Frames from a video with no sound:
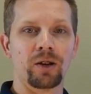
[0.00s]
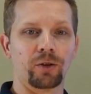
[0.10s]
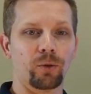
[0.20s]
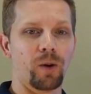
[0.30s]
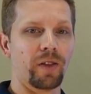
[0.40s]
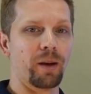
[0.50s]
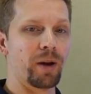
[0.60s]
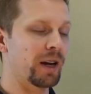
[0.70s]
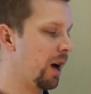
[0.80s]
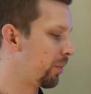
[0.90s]
So while they
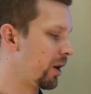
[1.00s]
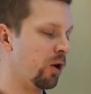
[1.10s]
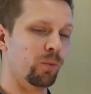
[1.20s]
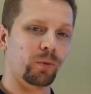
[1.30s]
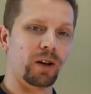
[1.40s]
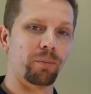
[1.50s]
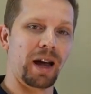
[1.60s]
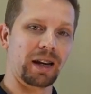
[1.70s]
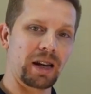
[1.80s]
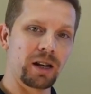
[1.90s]
may not be home run
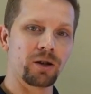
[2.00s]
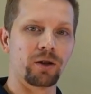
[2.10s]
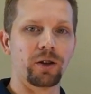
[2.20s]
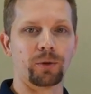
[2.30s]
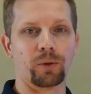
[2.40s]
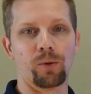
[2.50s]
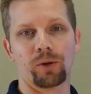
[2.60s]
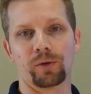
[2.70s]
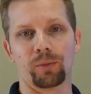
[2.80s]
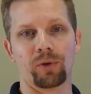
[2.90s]
back into this
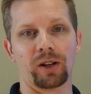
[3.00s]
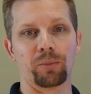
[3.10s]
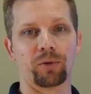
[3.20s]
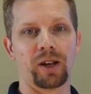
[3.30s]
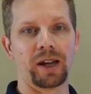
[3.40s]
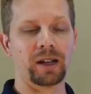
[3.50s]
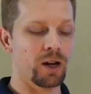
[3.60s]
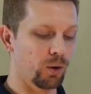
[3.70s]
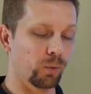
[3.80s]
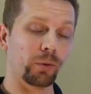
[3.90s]
recorder for plug and play,
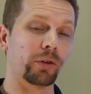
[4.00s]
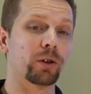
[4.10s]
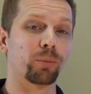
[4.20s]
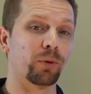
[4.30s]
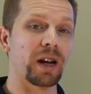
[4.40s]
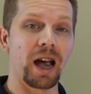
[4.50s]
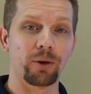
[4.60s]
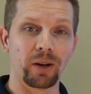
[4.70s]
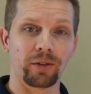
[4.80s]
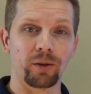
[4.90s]
we'll still
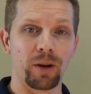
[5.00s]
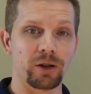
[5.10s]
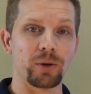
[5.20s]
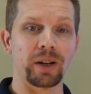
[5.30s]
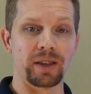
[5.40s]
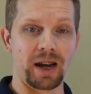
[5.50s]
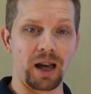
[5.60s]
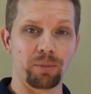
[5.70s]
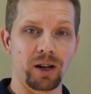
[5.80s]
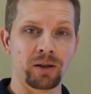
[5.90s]
pre-address them as you hit the
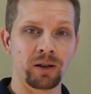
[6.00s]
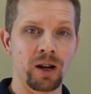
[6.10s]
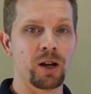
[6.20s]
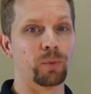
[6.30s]
add button.